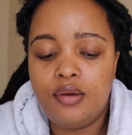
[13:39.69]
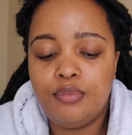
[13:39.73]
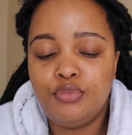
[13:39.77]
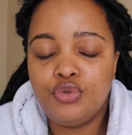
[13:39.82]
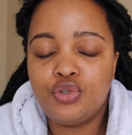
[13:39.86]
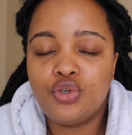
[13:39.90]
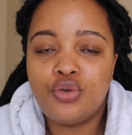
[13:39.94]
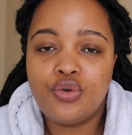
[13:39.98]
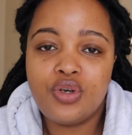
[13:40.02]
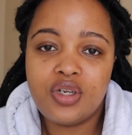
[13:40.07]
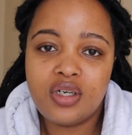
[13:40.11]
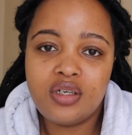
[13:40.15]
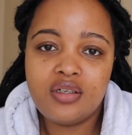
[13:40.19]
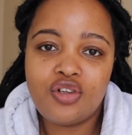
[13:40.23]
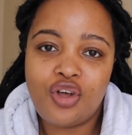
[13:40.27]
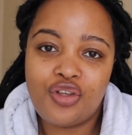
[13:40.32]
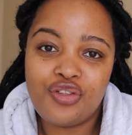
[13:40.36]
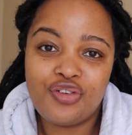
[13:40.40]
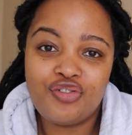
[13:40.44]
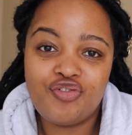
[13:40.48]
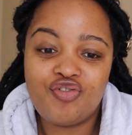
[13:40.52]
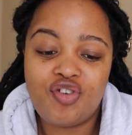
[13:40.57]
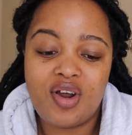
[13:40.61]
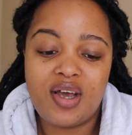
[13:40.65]
So it is on
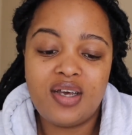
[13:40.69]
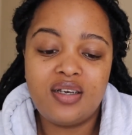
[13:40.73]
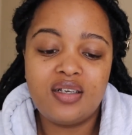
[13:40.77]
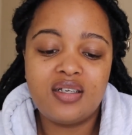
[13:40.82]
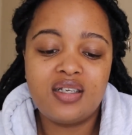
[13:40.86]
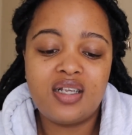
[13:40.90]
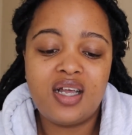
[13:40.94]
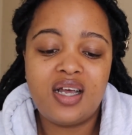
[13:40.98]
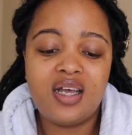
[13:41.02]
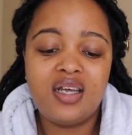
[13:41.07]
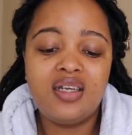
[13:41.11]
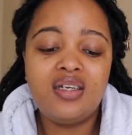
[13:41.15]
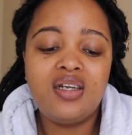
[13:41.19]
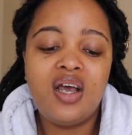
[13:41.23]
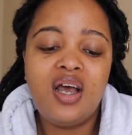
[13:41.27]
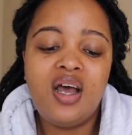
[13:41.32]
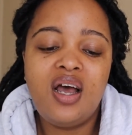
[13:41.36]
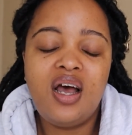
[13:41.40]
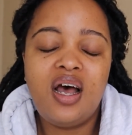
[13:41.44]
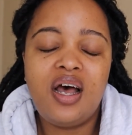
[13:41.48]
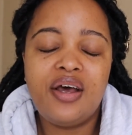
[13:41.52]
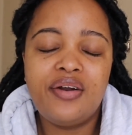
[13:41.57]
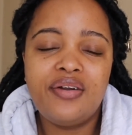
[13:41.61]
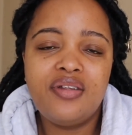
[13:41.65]
the drier side.
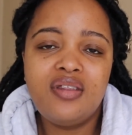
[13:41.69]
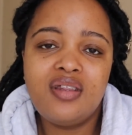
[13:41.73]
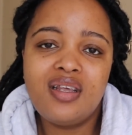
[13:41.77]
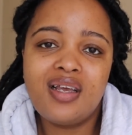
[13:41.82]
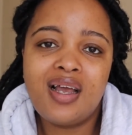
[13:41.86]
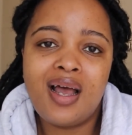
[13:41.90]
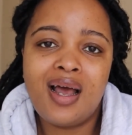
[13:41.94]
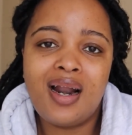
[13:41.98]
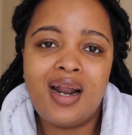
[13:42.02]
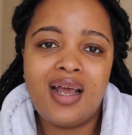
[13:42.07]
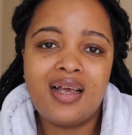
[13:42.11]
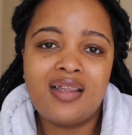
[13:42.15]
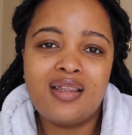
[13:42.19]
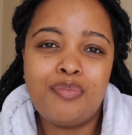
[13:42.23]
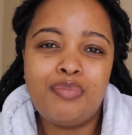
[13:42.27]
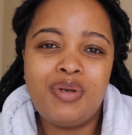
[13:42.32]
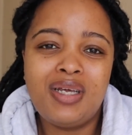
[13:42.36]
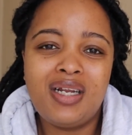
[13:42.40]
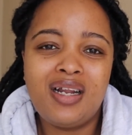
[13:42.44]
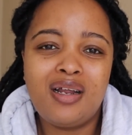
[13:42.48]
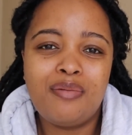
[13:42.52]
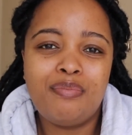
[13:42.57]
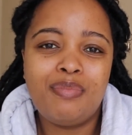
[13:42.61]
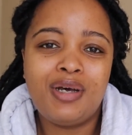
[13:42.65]
I don't think I like the
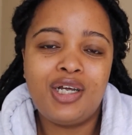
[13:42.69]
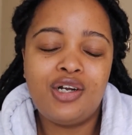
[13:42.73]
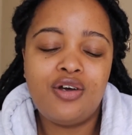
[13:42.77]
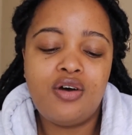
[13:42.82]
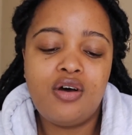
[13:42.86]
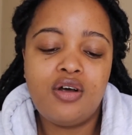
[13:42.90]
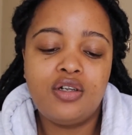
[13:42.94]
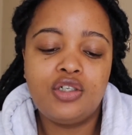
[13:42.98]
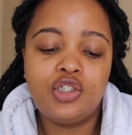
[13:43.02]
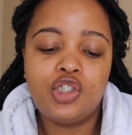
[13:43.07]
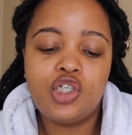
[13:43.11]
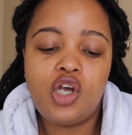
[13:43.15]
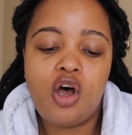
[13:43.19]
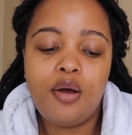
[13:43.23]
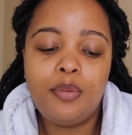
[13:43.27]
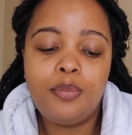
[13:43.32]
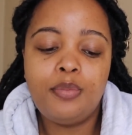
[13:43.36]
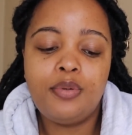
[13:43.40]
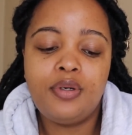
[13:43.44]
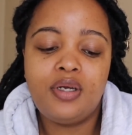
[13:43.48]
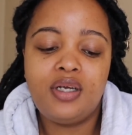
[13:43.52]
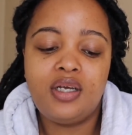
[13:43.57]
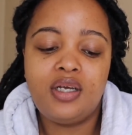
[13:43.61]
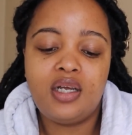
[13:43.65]
peanut butter on top.
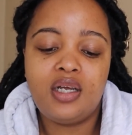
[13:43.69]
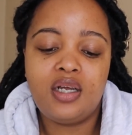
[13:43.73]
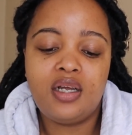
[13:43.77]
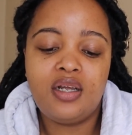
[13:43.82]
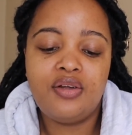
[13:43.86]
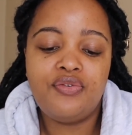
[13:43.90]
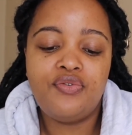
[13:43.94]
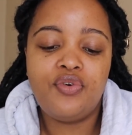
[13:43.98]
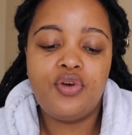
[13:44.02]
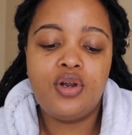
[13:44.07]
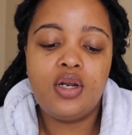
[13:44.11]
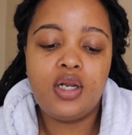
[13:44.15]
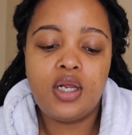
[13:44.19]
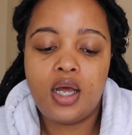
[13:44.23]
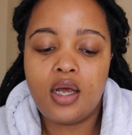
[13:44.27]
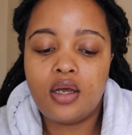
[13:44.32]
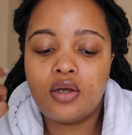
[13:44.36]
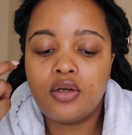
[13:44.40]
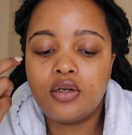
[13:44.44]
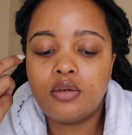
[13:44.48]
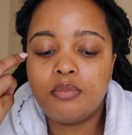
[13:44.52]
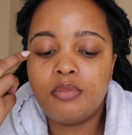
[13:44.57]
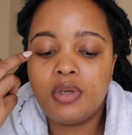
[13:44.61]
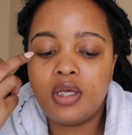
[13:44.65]
If only I
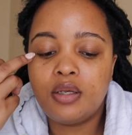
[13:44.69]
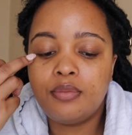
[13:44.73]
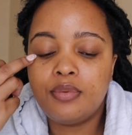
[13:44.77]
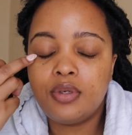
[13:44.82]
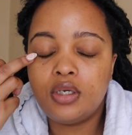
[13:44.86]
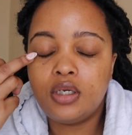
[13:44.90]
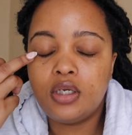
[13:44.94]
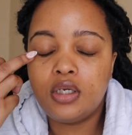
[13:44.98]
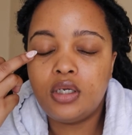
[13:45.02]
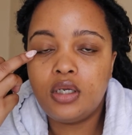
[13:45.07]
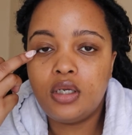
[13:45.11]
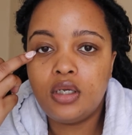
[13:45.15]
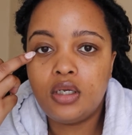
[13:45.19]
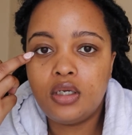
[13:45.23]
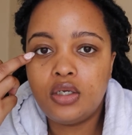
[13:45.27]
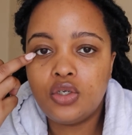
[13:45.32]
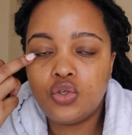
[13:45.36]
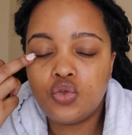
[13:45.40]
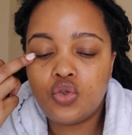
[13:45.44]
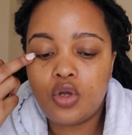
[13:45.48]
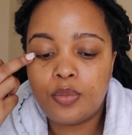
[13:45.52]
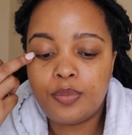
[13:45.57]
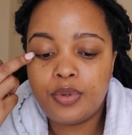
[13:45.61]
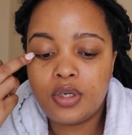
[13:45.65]
could maybe
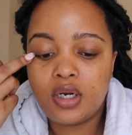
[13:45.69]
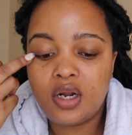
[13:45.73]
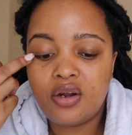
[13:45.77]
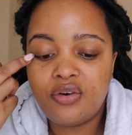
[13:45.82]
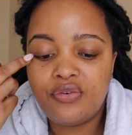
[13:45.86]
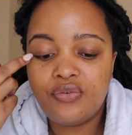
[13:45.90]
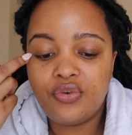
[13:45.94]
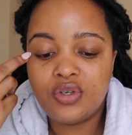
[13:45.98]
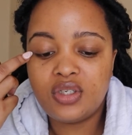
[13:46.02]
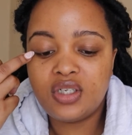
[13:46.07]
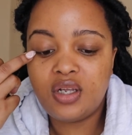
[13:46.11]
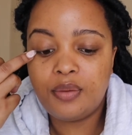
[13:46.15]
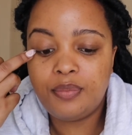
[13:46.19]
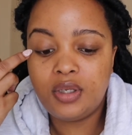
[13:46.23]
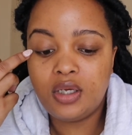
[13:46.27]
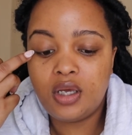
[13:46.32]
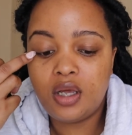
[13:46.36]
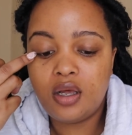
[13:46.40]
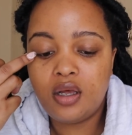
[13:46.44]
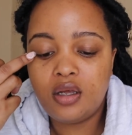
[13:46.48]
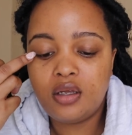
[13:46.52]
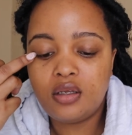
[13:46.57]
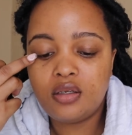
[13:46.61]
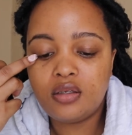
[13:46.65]
swap it out for something
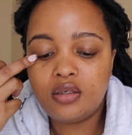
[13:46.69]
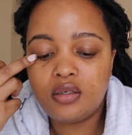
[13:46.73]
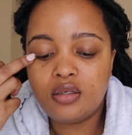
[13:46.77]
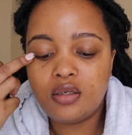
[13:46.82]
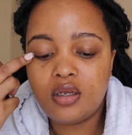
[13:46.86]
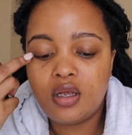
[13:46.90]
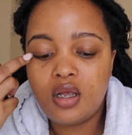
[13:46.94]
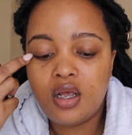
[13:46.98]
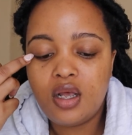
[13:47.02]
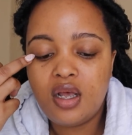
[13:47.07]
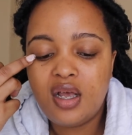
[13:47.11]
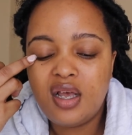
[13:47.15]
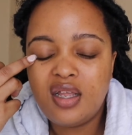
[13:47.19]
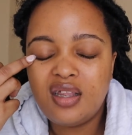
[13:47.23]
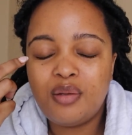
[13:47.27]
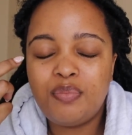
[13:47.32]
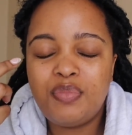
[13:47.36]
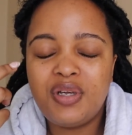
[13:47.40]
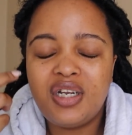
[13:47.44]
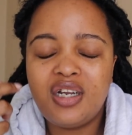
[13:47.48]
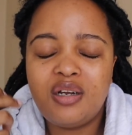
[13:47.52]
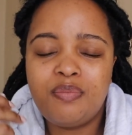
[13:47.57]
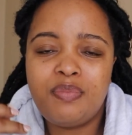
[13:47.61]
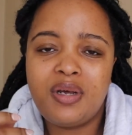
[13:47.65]
else. The
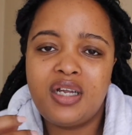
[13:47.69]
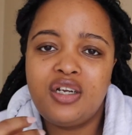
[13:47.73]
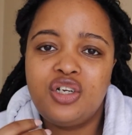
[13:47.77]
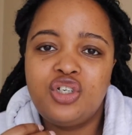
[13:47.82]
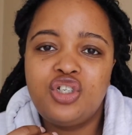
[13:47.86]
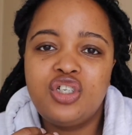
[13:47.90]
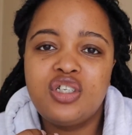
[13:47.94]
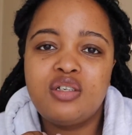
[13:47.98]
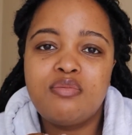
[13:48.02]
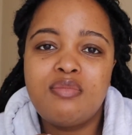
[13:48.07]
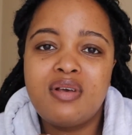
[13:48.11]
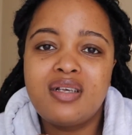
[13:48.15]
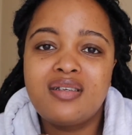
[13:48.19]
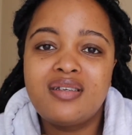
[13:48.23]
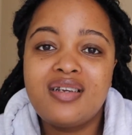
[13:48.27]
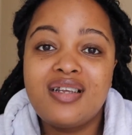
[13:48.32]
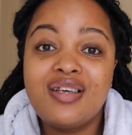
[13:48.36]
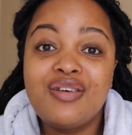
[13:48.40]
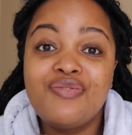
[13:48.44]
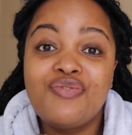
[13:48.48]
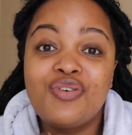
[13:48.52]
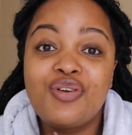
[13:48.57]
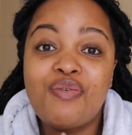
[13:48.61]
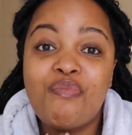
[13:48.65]
peanut butter just makes it
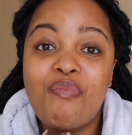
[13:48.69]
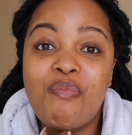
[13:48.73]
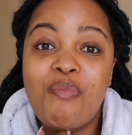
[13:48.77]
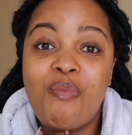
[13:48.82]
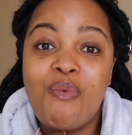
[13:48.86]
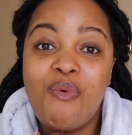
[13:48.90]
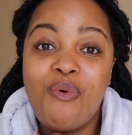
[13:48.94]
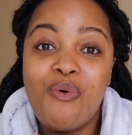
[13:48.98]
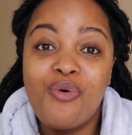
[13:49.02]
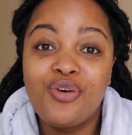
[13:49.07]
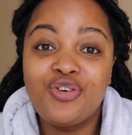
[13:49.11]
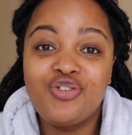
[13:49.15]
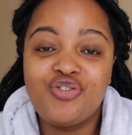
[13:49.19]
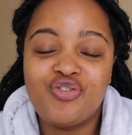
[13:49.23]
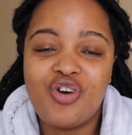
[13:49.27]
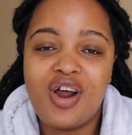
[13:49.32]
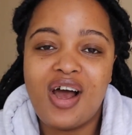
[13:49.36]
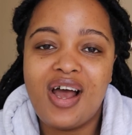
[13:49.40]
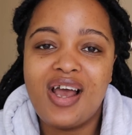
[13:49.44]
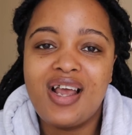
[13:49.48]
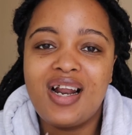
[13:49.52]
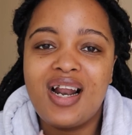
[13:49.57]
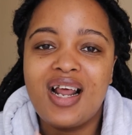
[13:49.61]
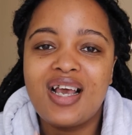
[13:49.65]
even more
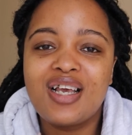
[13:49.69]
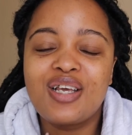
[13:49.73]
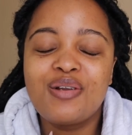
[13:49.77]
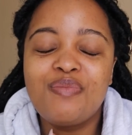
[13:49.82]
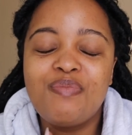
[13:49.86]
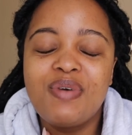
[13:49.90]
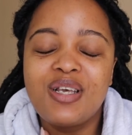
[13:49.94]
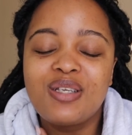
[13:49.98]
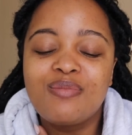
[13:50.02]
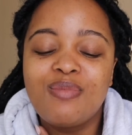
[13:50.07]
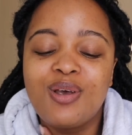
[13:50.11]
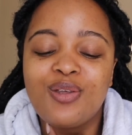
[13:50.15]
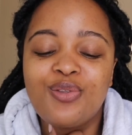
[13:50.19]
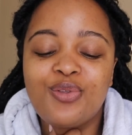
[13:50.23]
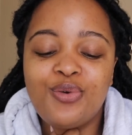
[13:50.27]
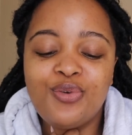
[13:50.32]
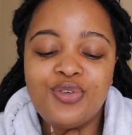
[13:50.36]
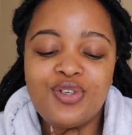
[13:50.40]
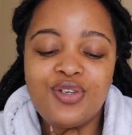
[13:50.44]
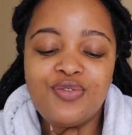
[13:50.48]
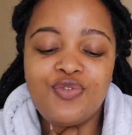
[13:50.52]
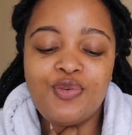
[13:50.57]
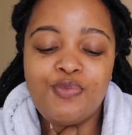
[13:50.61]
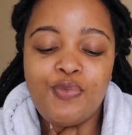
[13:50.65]
dry, like it makes my
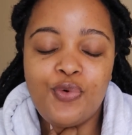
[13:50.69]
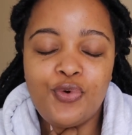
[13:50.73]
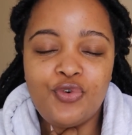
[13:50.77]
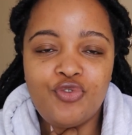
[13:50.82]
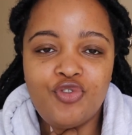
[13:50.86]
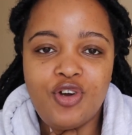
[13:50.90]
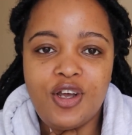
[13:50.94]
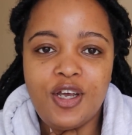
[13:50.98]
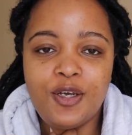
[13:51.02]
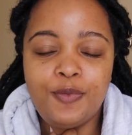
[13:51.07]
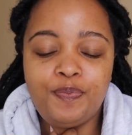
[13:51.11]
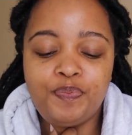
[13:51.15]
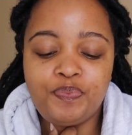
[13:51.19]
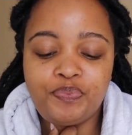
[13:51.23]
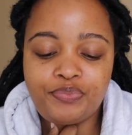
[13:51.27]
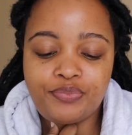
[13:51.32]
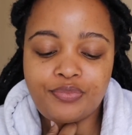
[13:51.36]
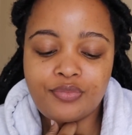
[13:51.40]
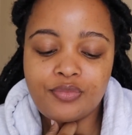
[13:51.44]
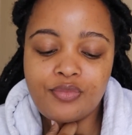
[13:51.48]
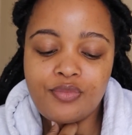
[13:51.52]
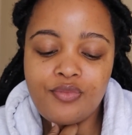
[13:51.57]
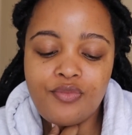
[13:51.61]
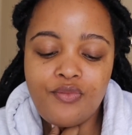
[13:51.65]
throat even more dry.
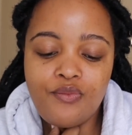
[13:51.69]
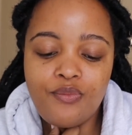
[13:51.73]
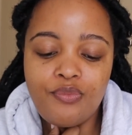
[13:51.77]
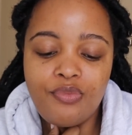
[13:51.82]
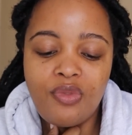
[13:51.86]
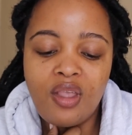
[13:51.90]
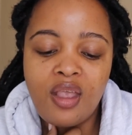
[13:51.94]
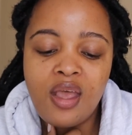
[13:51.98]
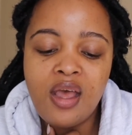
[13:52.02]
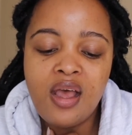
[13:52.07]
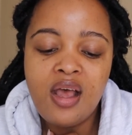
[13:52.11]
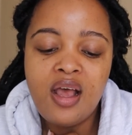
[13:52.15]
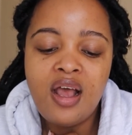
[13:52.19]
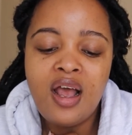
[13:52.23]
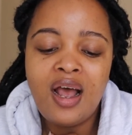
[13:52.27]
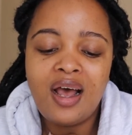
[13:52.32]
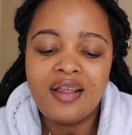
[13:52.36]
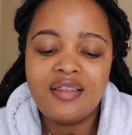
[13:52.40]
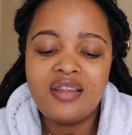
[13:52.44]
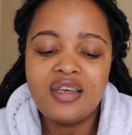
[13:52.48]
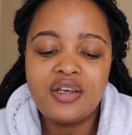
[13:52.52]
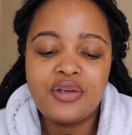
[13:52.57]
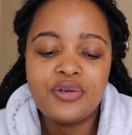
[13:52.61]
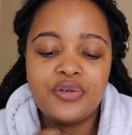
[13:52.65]
I
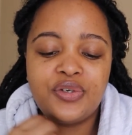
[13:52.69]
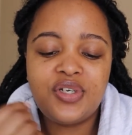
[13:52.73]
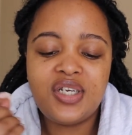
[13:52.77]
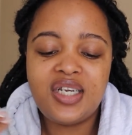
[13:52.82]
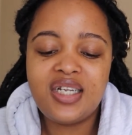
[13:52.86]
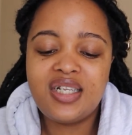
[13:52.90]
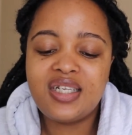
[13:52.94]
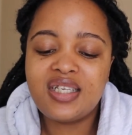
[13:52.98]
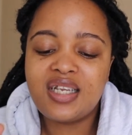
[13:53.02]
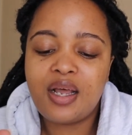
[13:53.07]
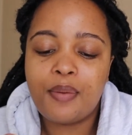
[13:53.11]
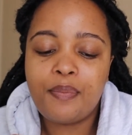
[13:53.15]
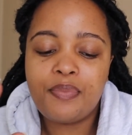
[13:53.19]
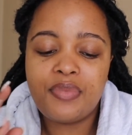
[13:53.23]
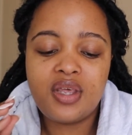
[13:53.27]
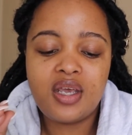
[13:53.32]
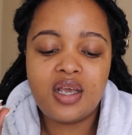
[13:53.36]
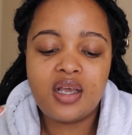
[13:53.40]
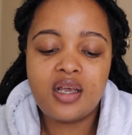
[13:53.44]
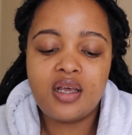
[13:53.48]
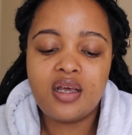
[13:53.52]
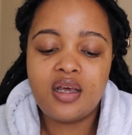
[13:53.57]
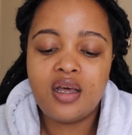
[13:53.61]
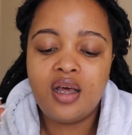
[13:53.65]
think it would need
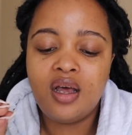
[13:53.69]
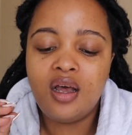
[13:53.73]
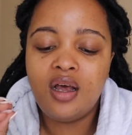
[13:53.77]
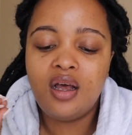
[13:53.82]
something